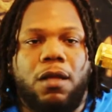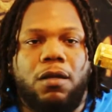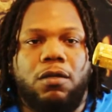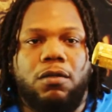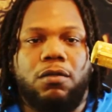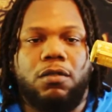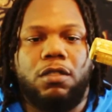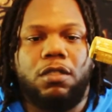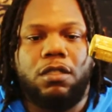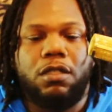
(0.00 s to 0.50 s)

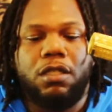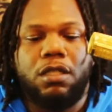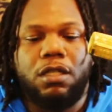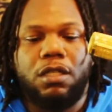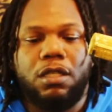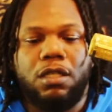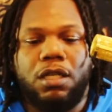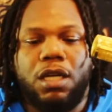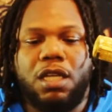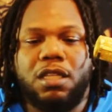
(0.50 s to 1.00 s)
Well,
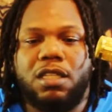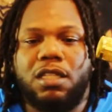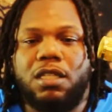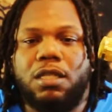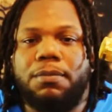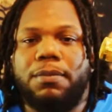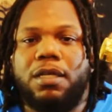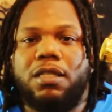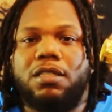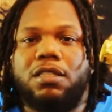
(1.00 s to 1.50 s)
other
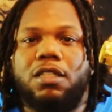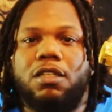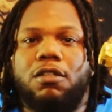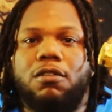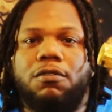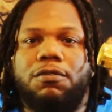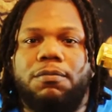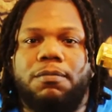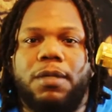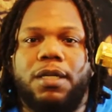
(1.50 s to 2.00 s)
than
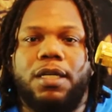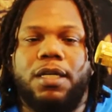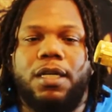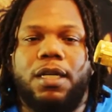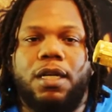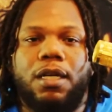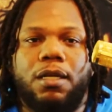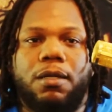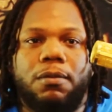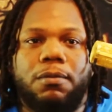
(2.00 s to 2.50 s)
myself, man,
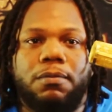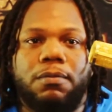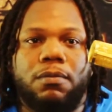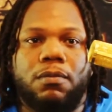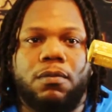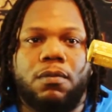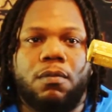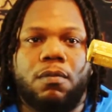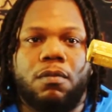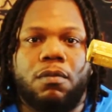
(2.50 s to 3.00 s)

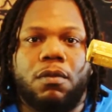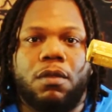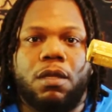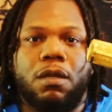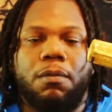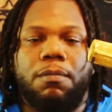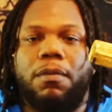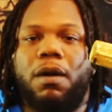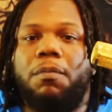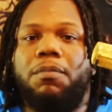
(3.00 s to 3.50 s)

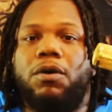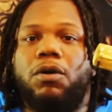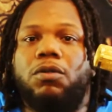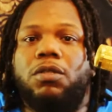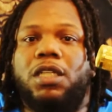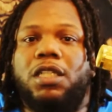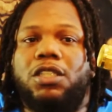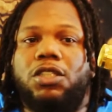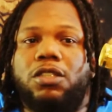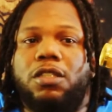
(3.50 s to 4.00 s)
my bro
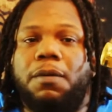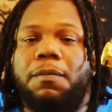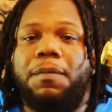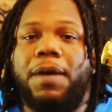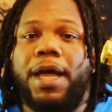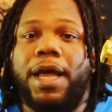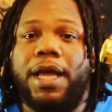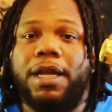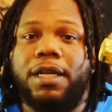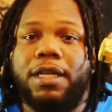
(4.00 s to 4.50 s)
Dietrich the
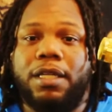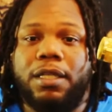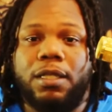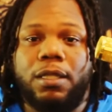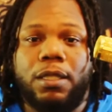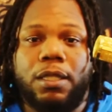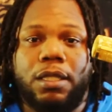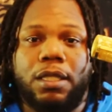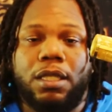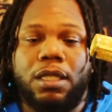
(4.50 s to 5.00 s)
Bandit,
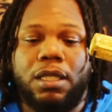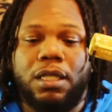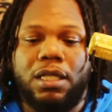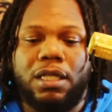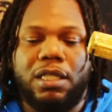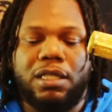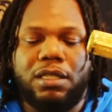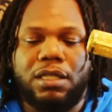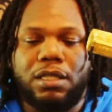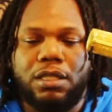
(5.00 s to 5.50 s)

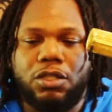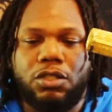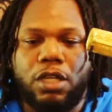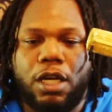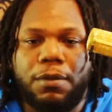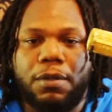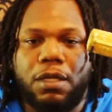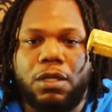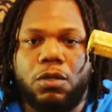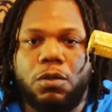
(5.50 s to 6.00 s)
he just
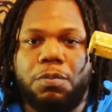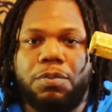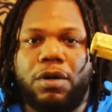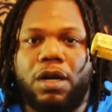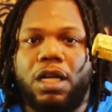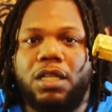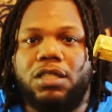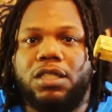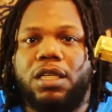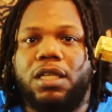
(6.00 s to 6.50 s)
dropped a new
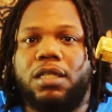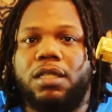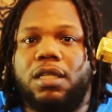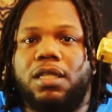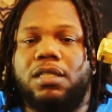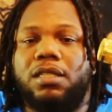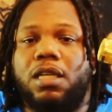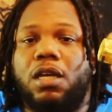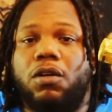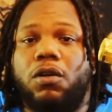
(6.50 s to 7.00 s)
project
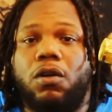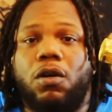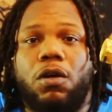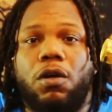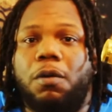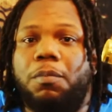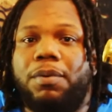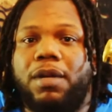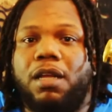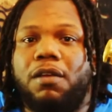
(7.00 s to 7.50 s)
that's out on
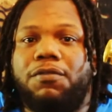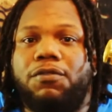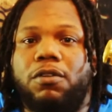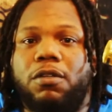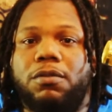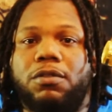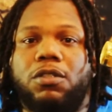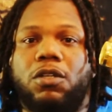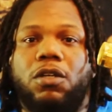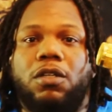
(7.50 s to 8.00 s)
all
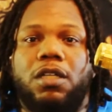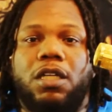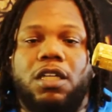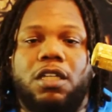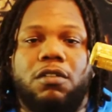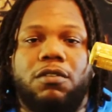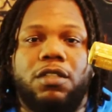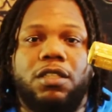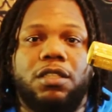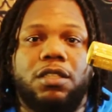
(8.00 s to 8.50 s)
platforms called
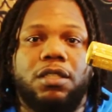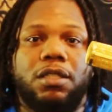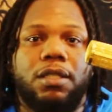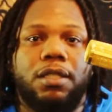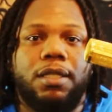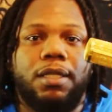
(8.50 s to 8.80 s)
Licorice.